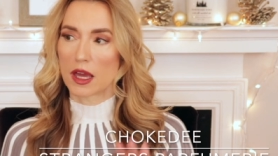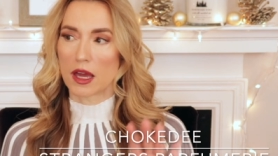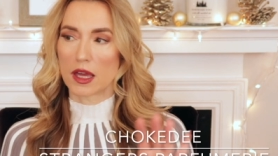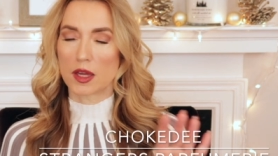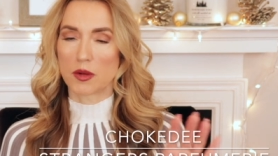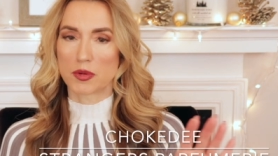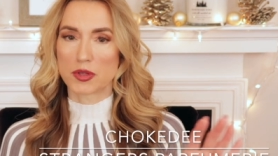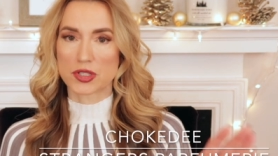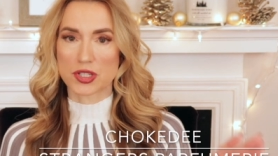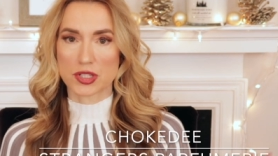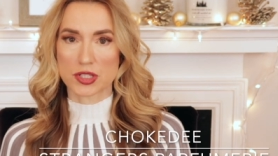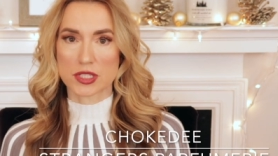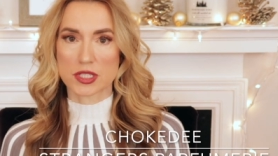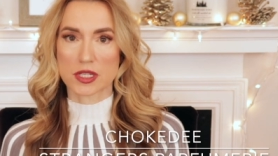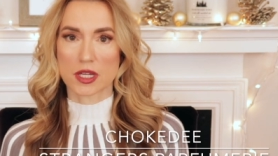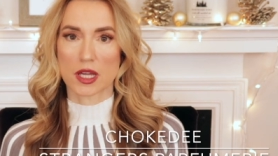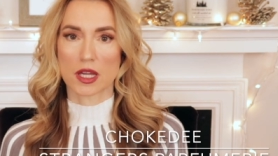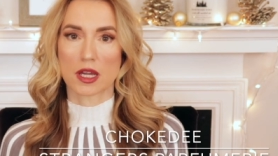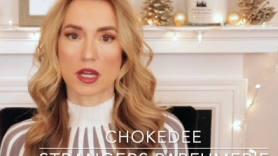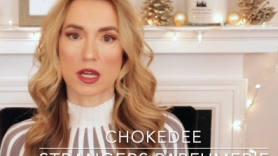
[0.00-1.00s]
It was just
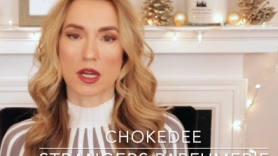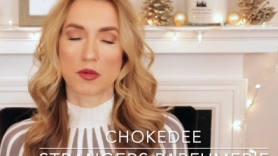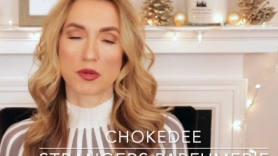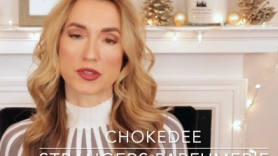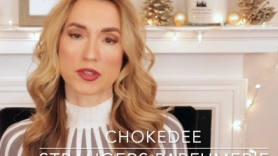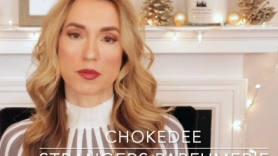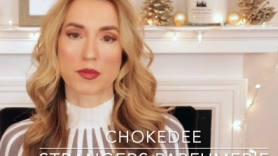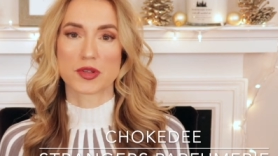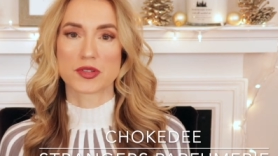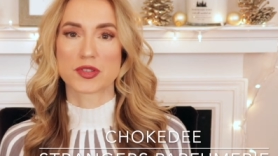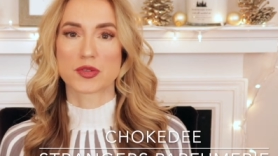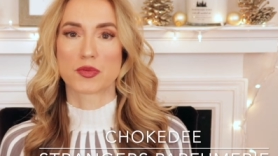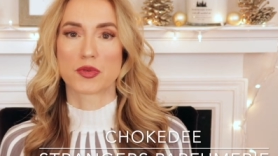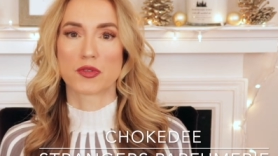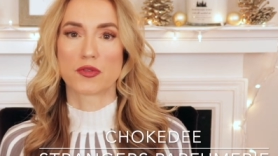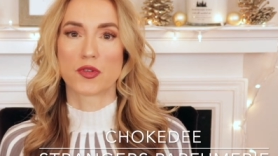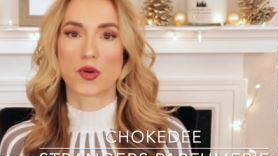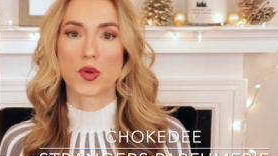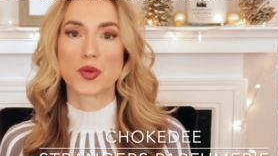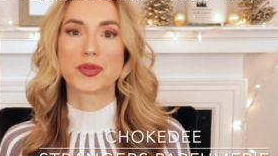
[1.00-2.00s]
like, it was almost
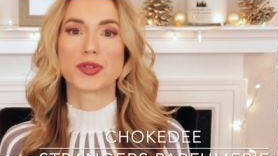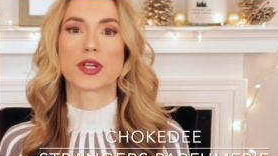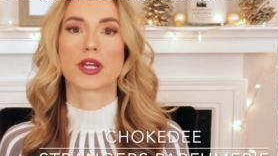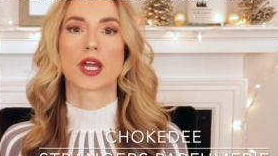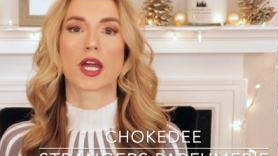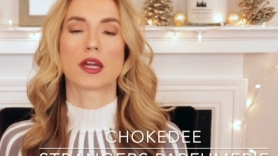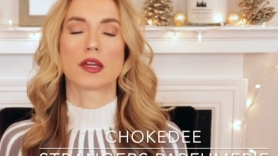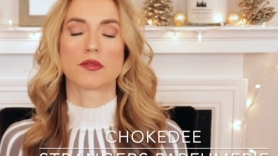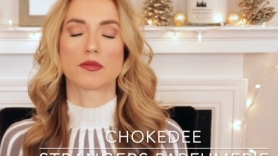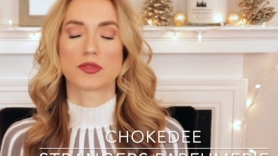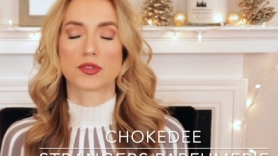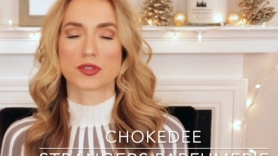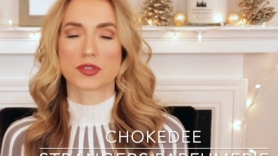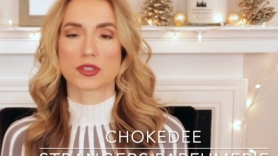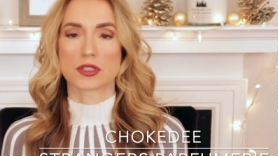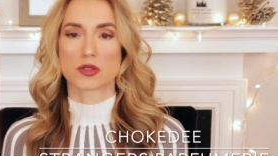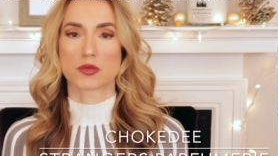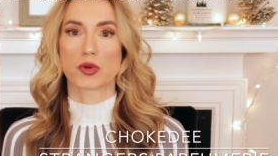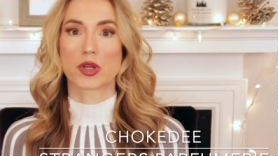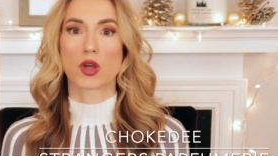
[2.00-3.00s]
revolting. I was
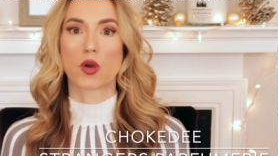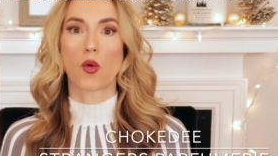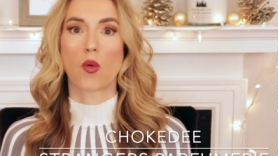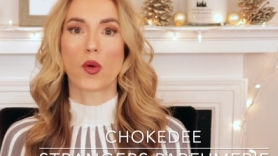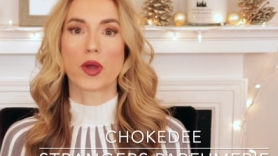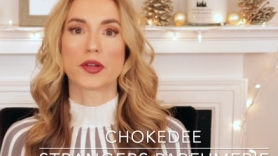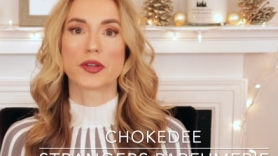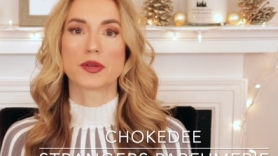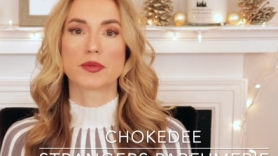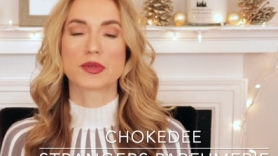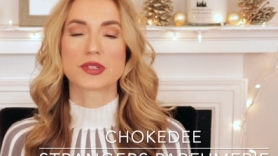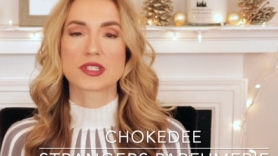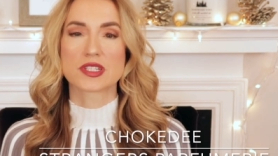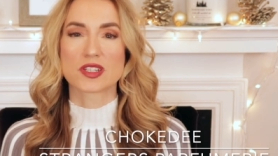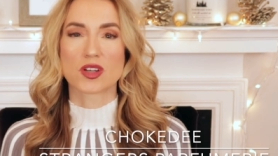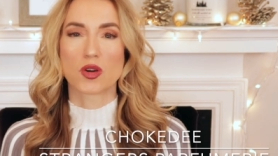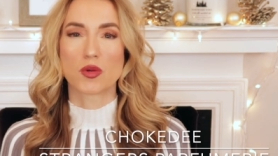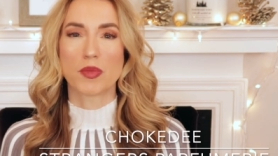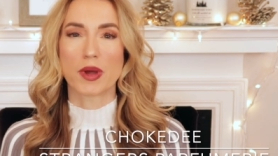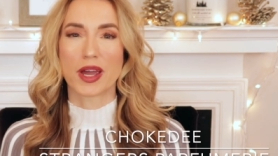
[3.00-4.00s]
just recoiled. It was
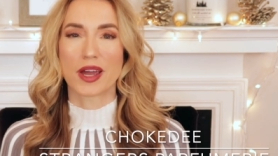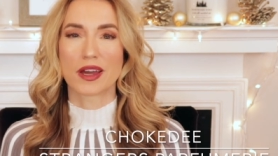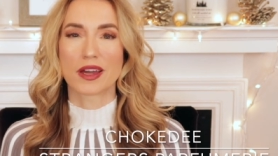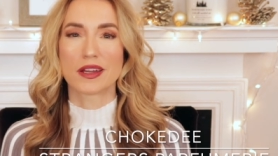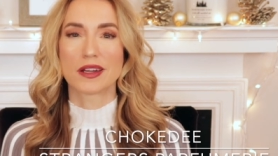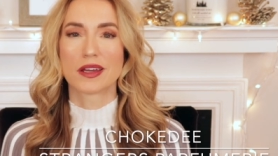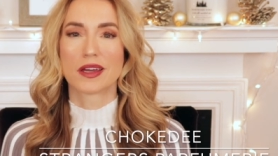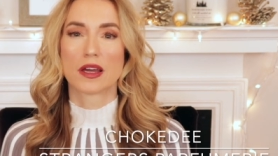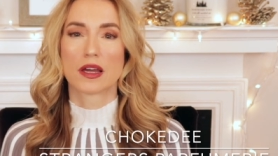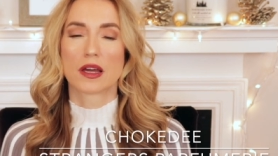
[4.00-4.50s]
so bad.